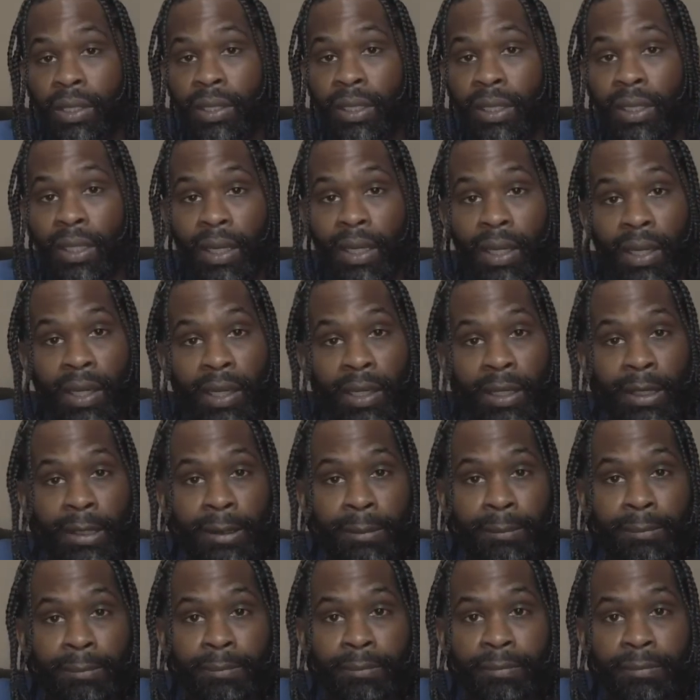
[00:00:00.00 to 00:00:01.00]
you
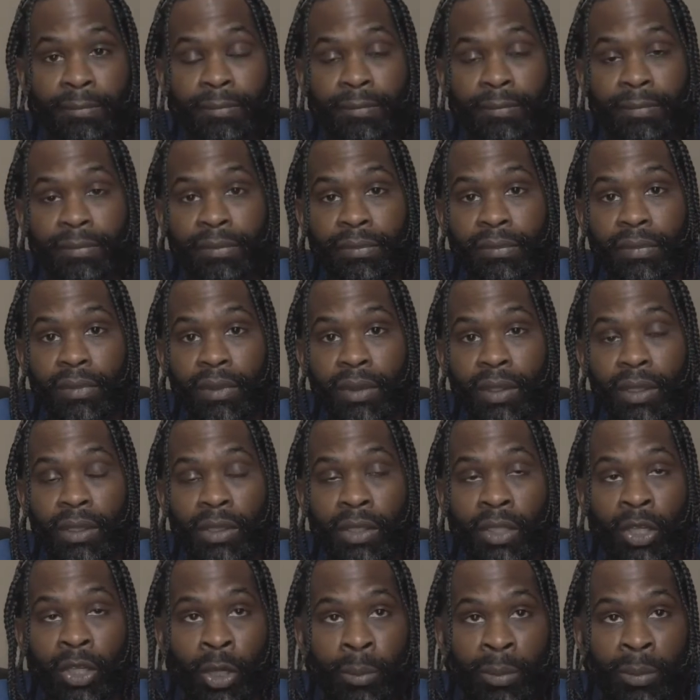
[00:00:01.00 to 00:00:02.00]

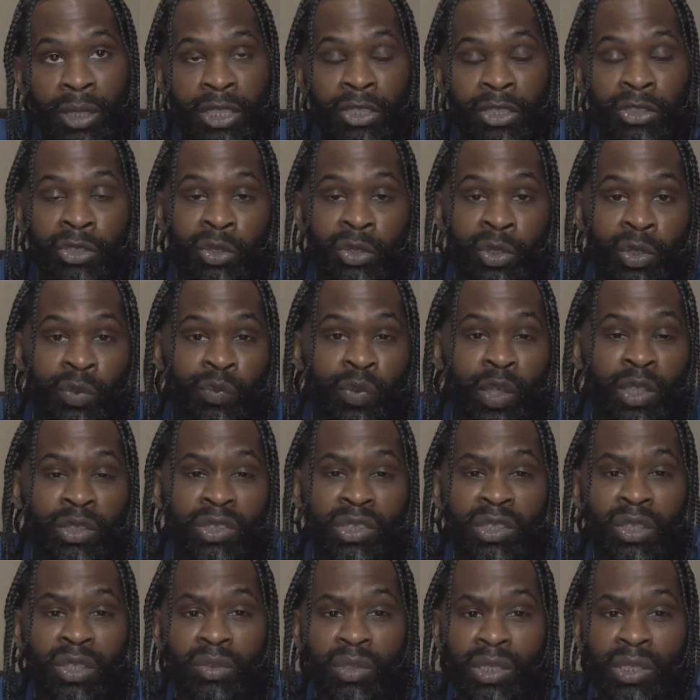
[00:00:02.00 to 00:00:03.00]
know what I mean? The
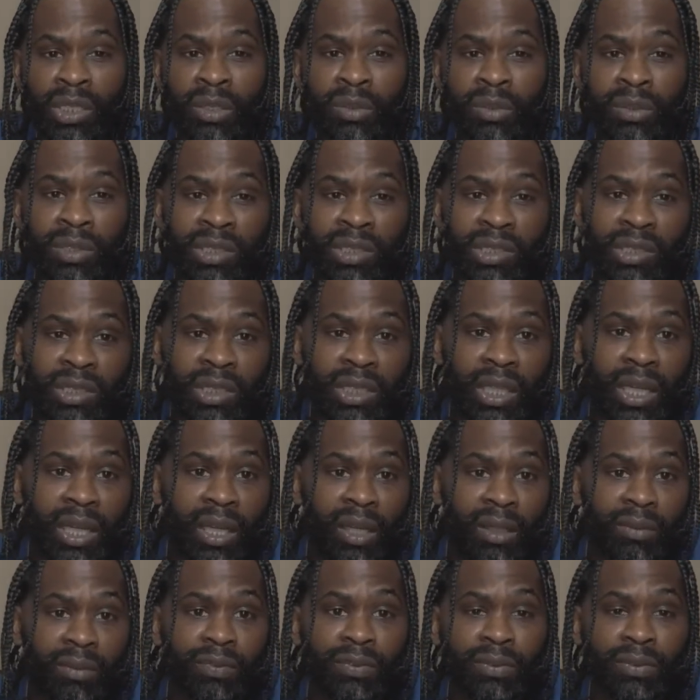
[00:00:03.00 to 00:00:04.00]
universe gonna deal with this
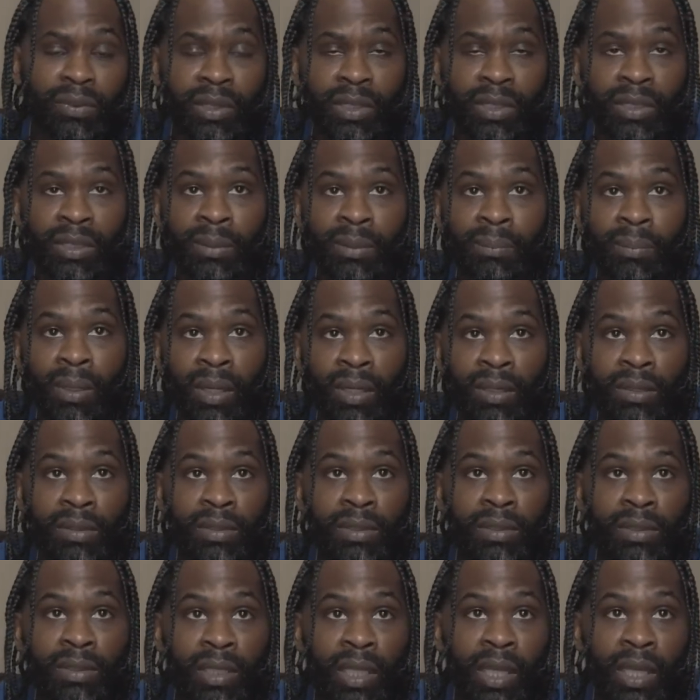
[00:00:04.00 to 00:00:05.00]
clown, for real,
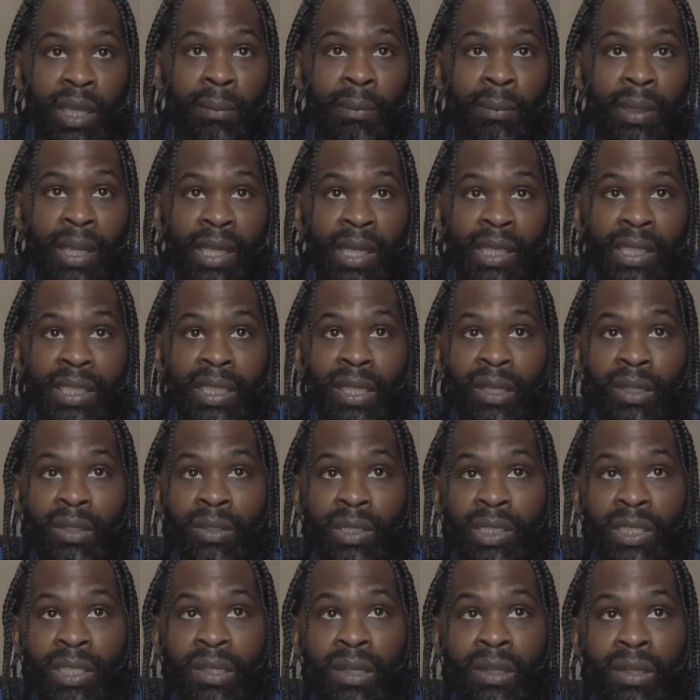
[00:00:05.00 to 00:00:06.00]
bro. Yeah, man, he
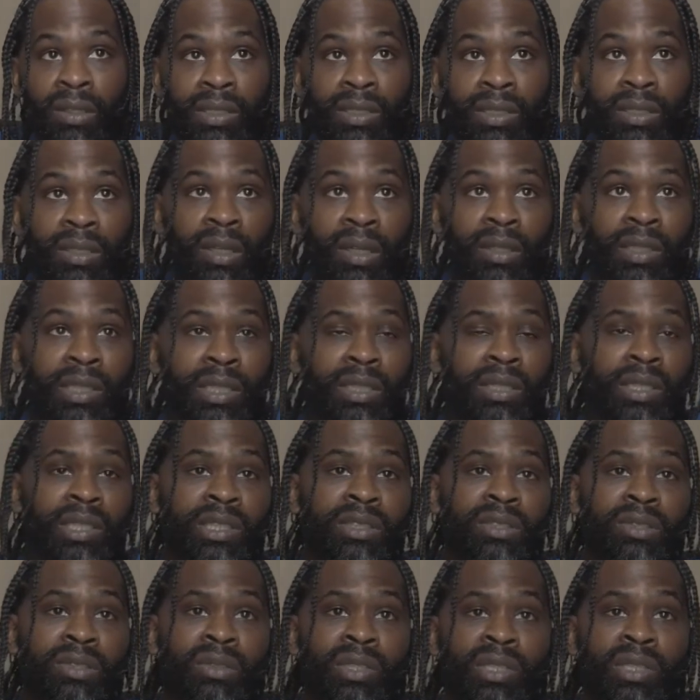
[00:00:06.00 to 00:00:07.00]

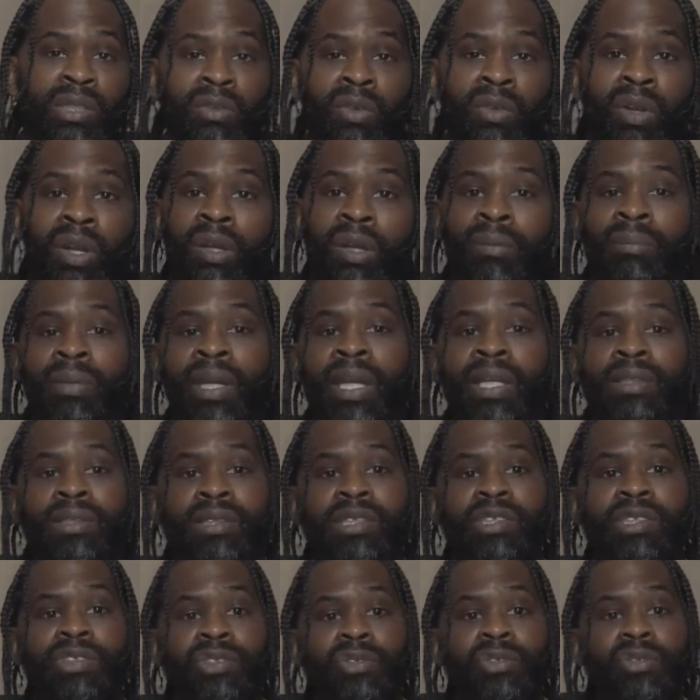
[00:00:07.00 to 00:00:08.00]
throwing a grown man
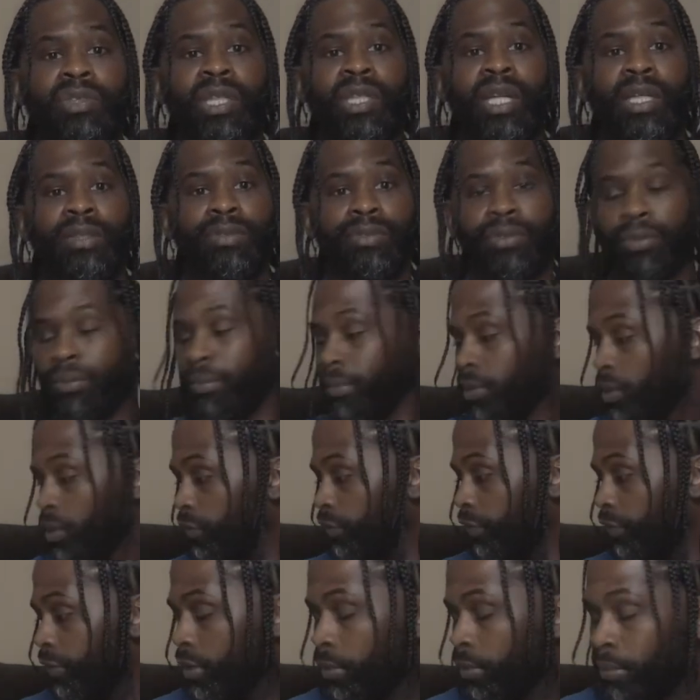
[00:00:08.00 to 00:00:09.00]
tension tantrum. You
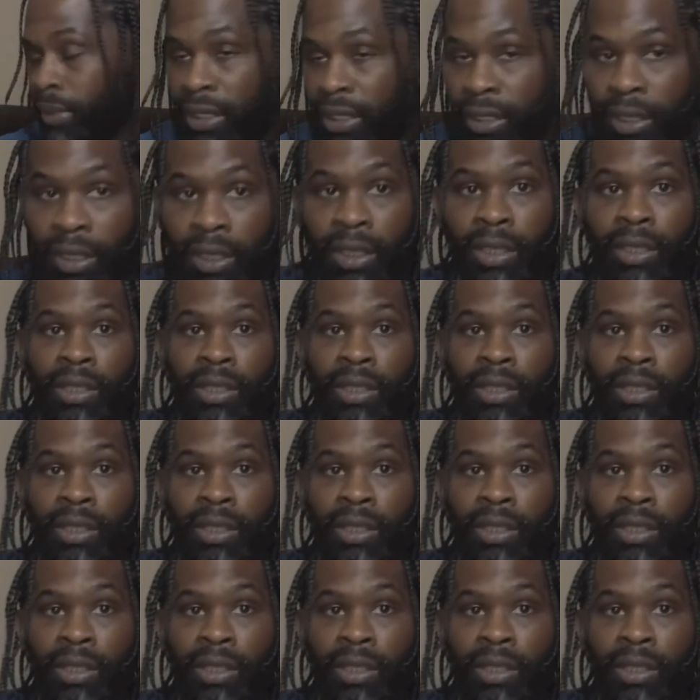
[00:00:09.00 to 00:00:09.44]
feel me?